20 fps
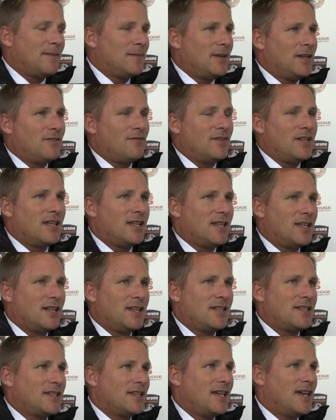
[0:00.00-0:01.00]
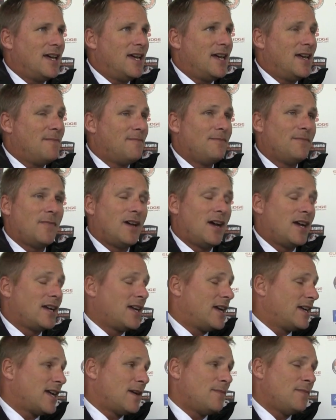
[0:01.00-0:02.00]
I mean, it's ridiculous.
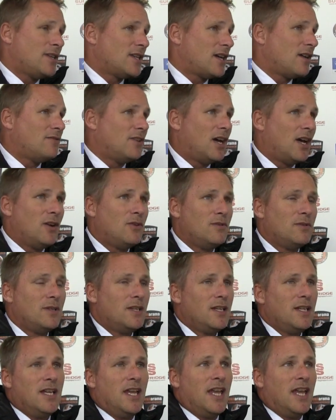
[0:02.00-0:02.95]
We don't know.